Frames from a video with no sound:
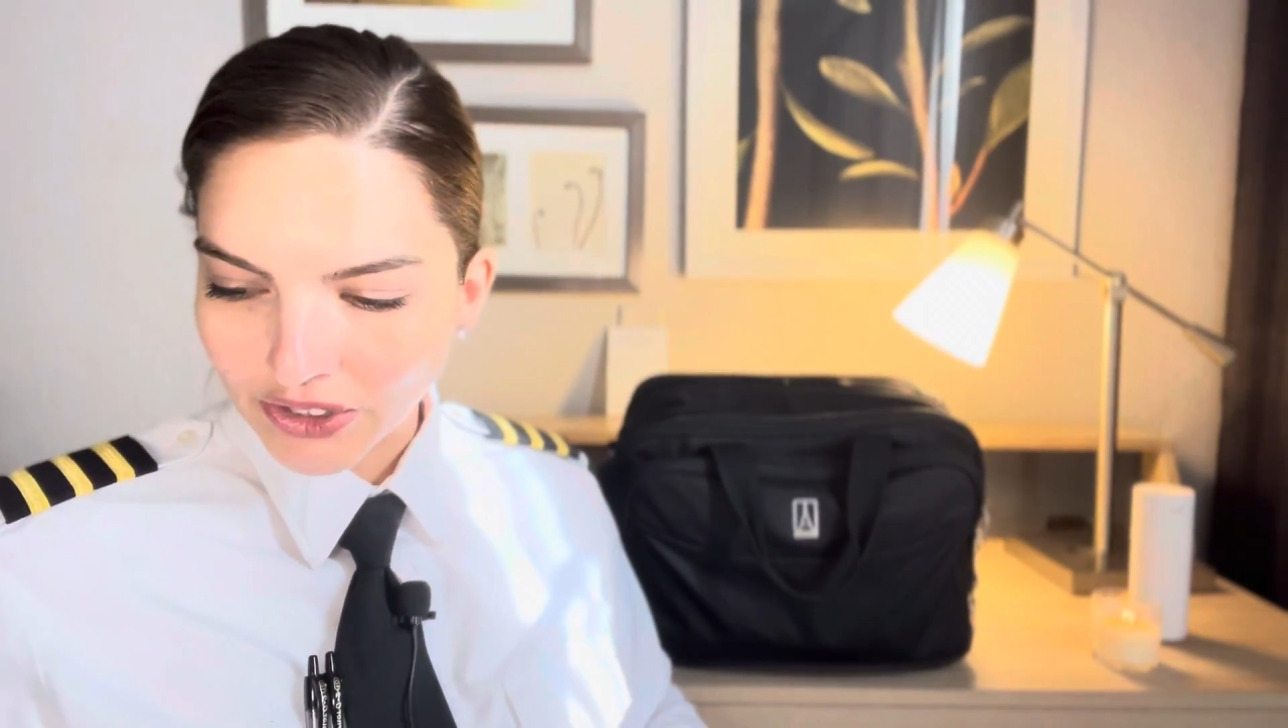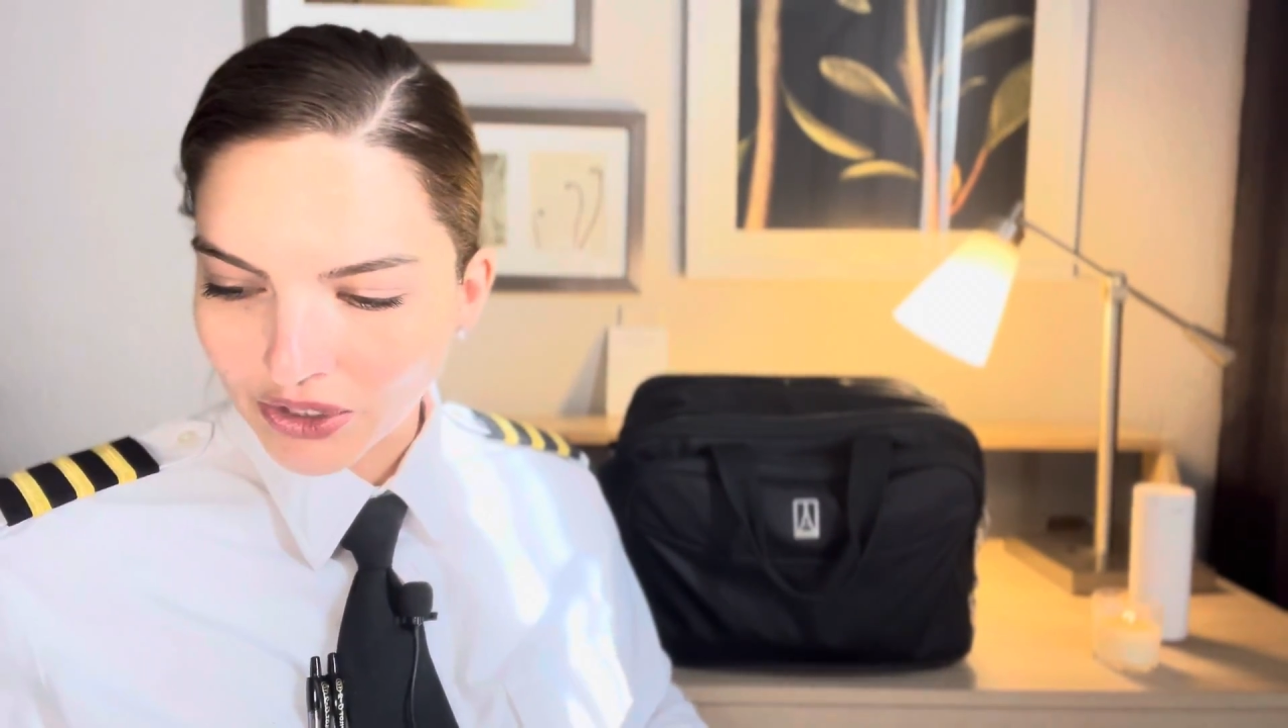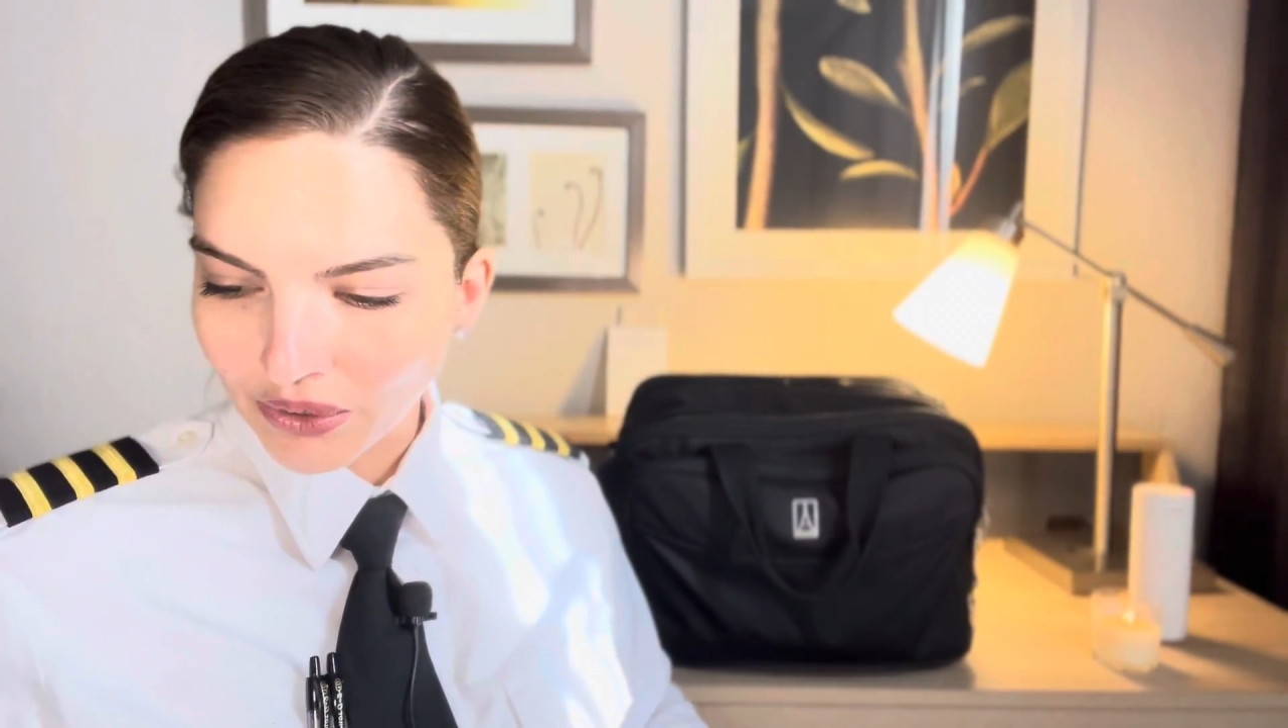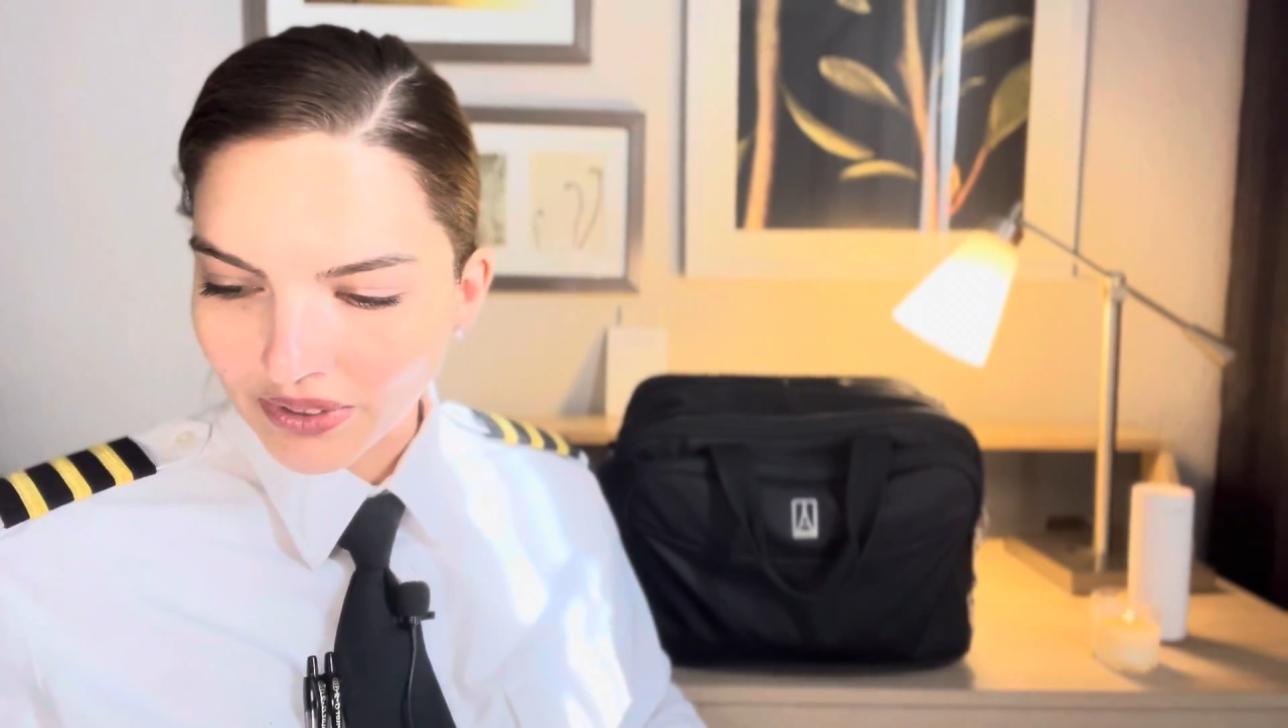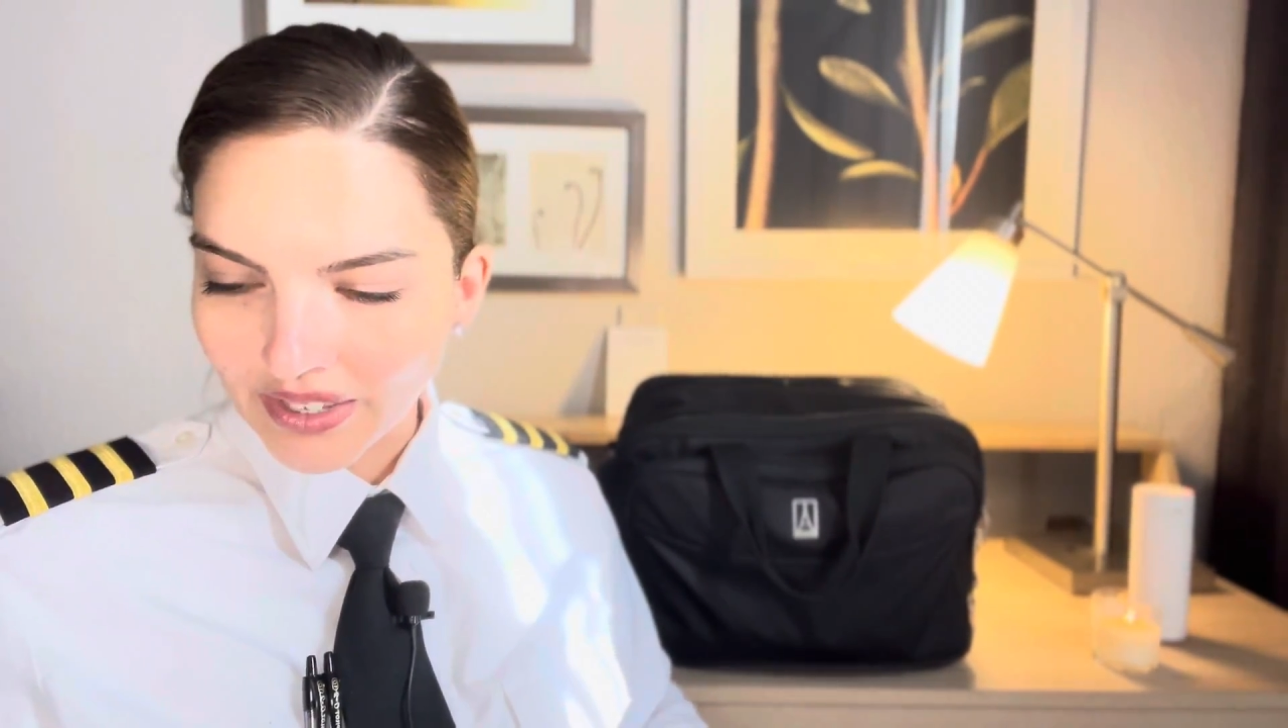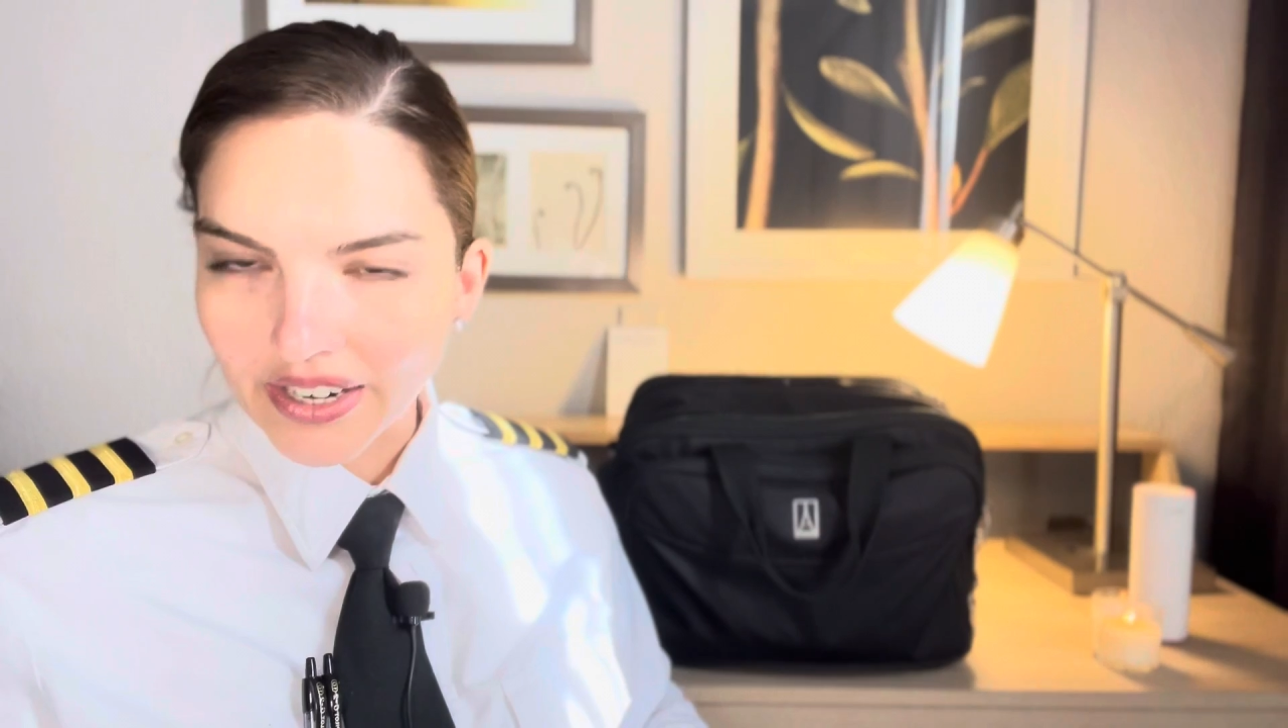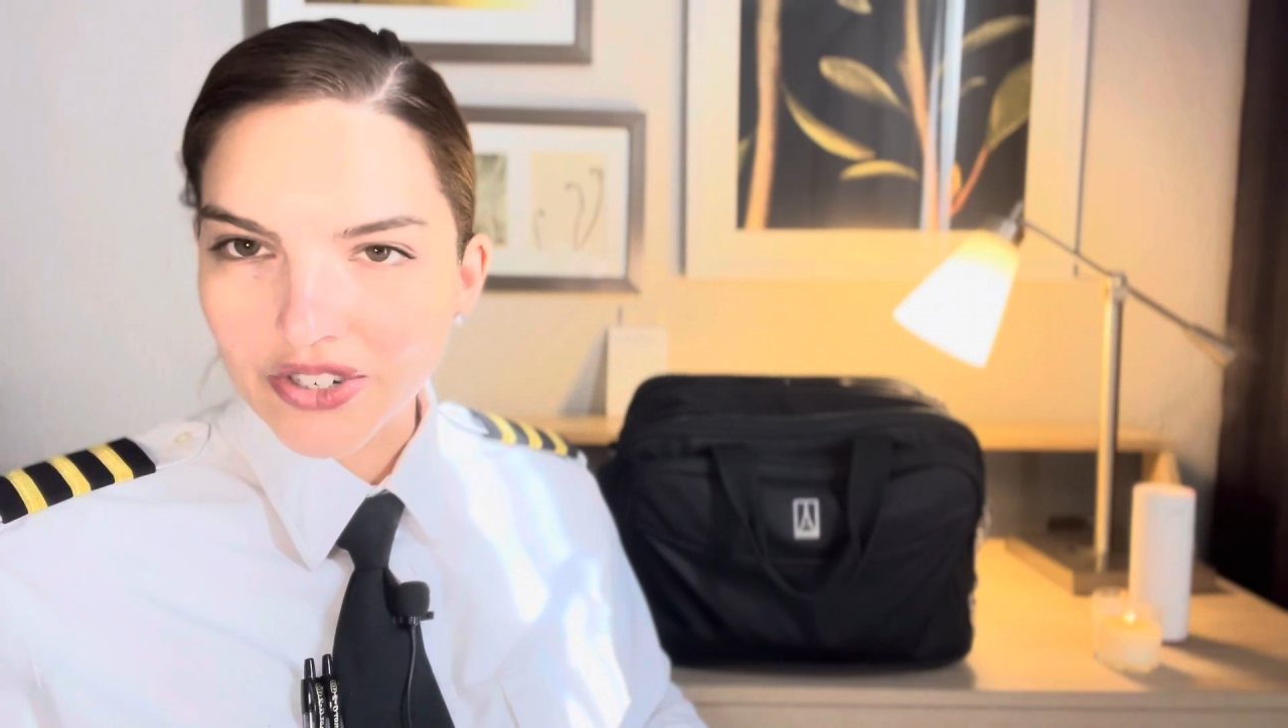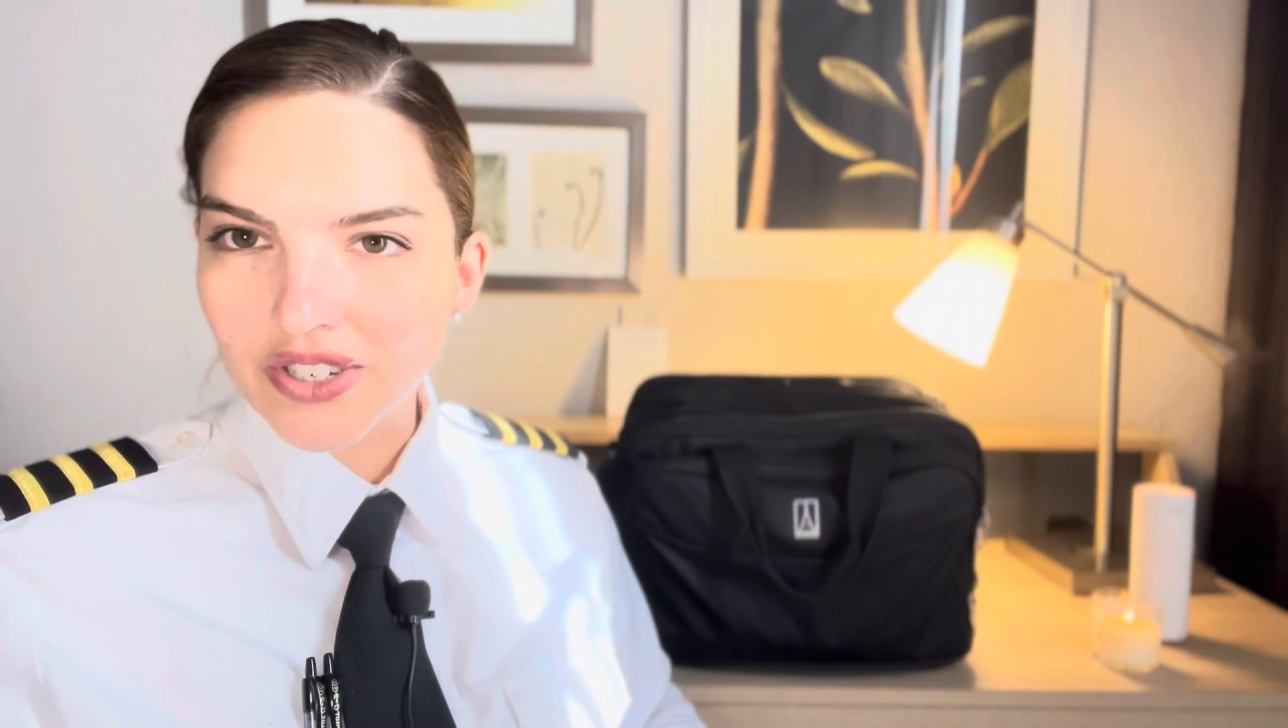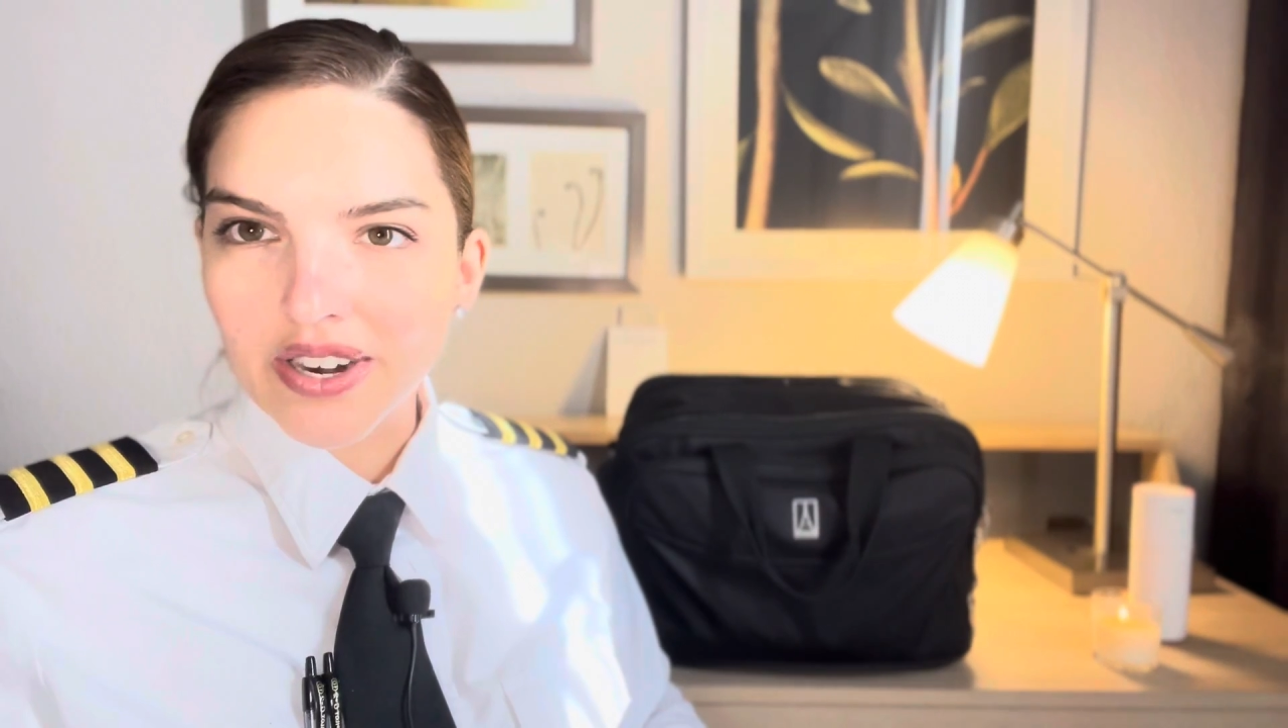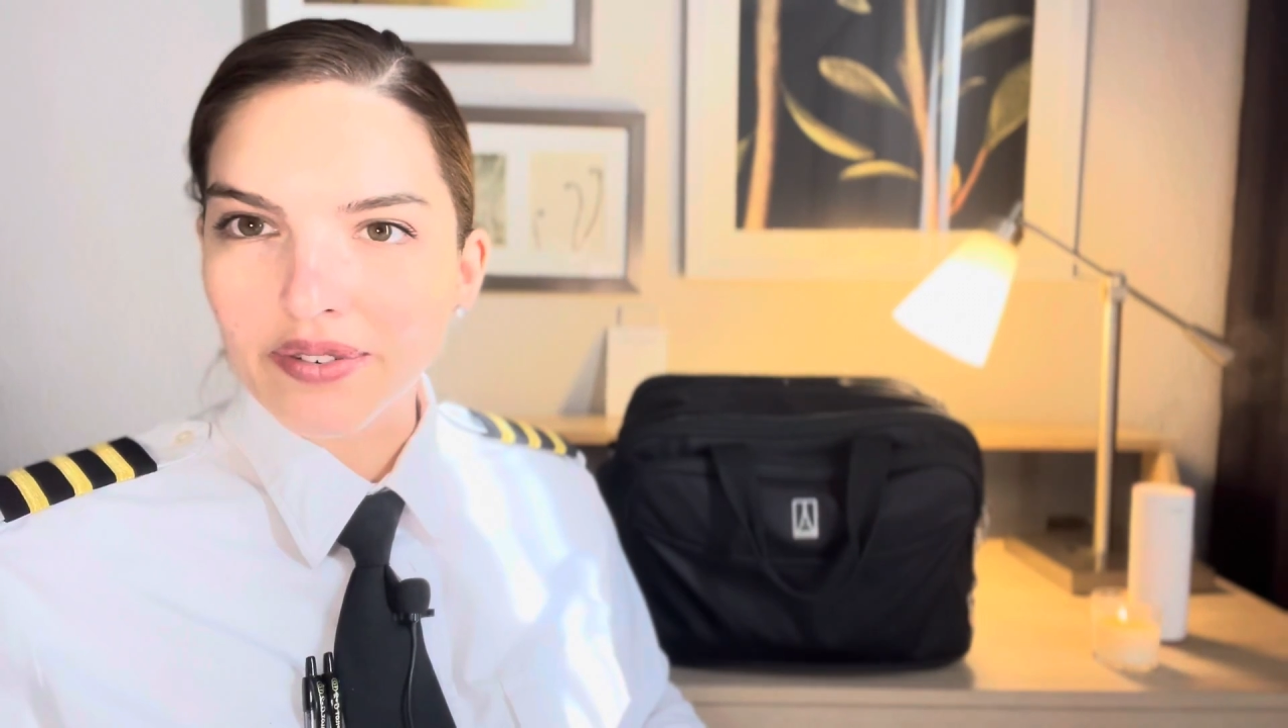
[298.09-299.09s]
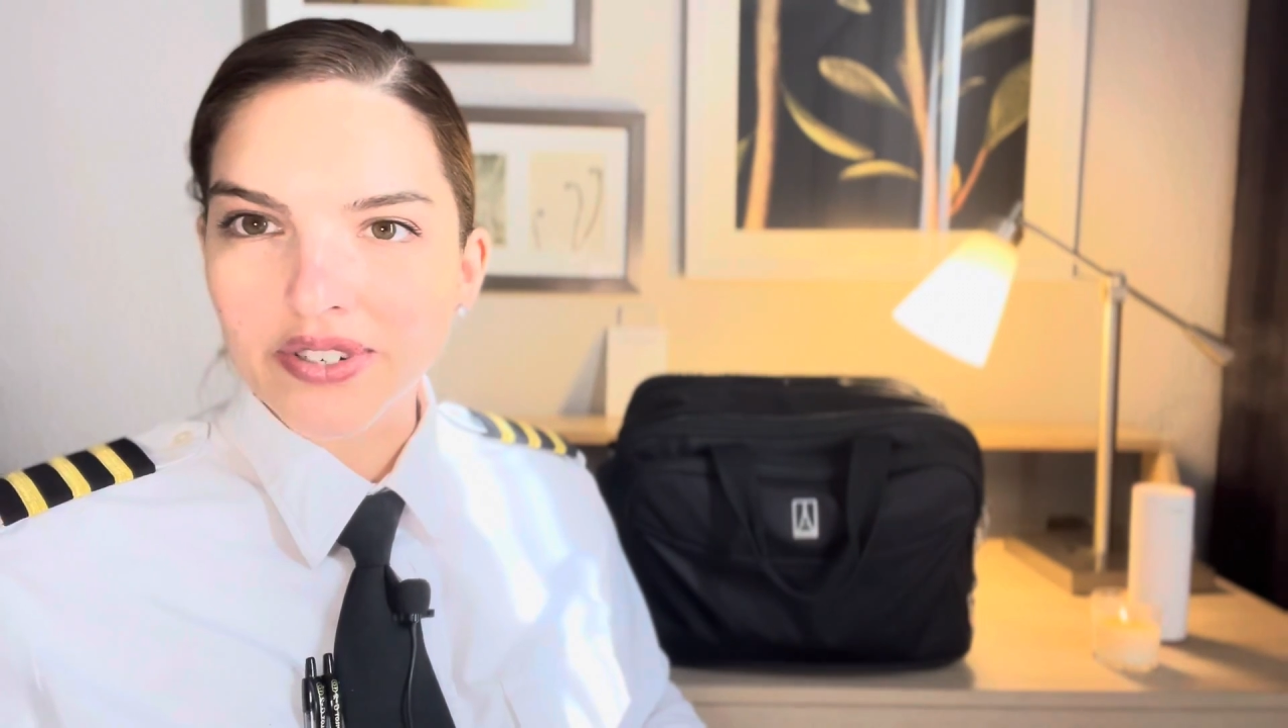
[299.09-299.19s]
suit and then I just never